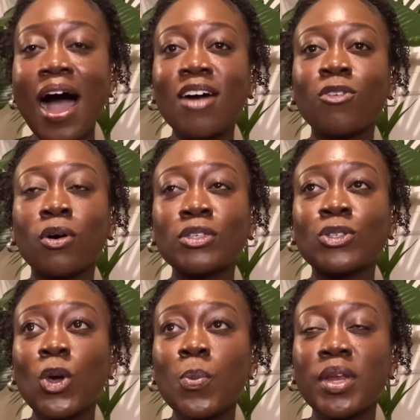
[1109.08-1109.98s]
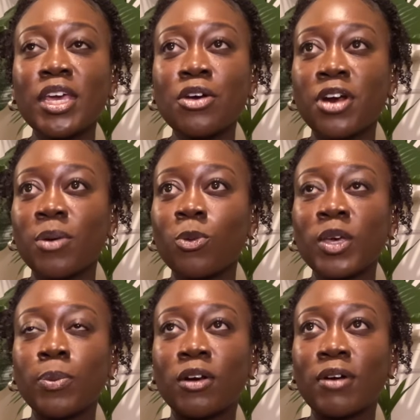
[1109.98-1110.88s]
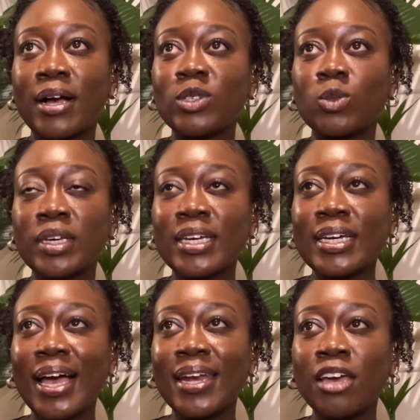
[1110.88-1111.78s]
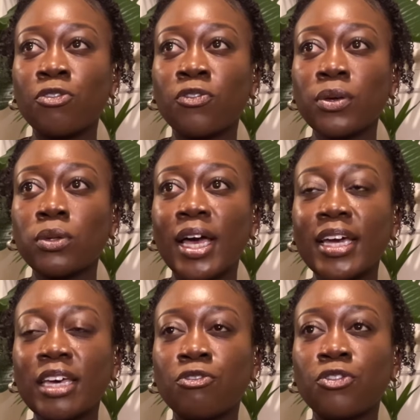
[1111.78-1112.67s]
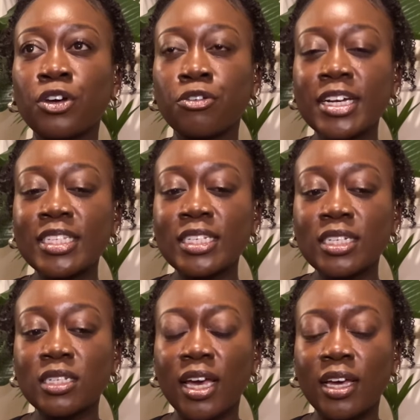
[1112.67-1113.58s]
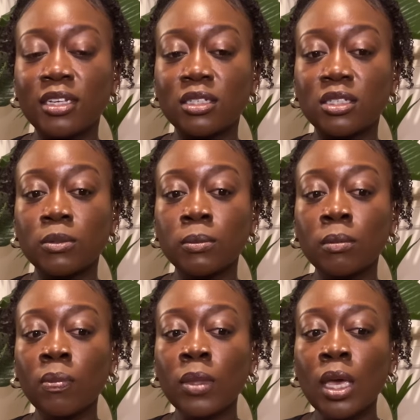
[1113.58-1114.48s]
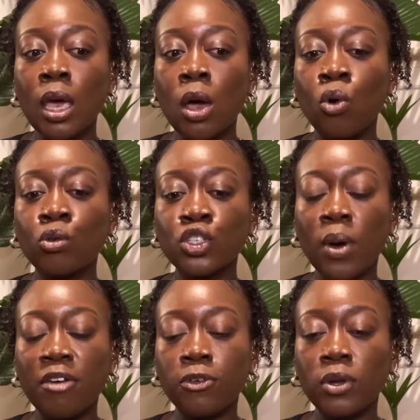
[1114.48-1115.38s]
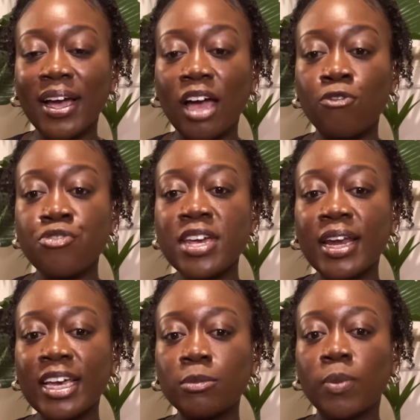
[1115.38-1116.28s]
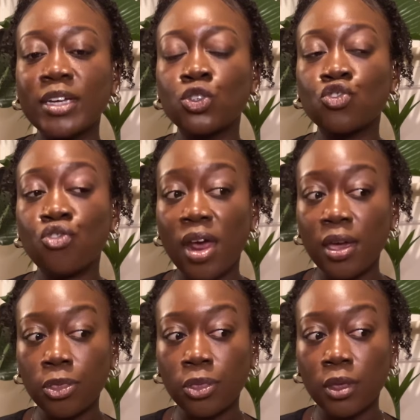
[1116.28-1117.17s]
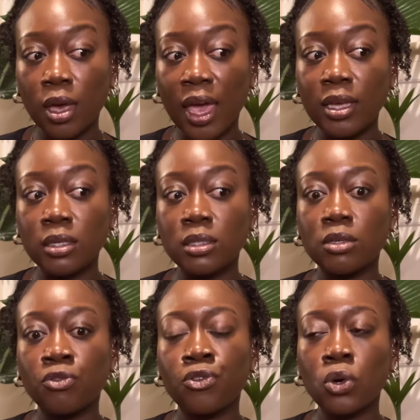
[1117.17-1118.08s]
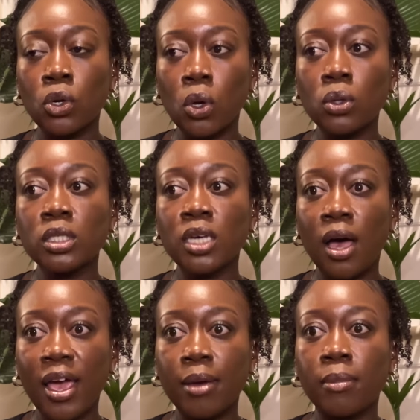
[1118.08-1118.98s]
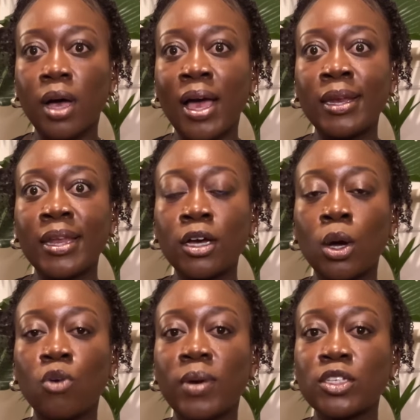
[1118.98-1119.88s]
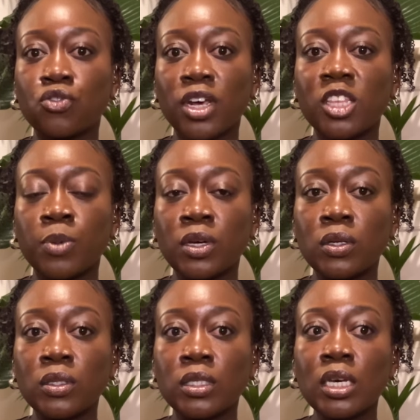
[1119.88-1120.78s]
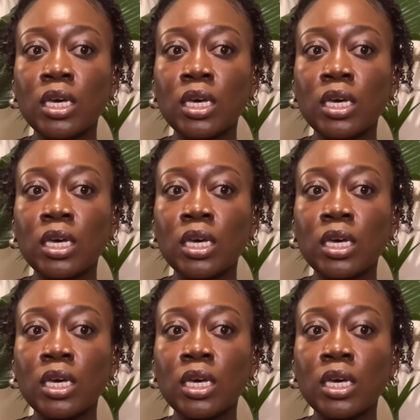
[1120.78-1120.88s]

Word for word: I've got so many incredible people around me and I feel like invigorated and also I feel like I've reclaimed my strength and for a long time I let go of my strength because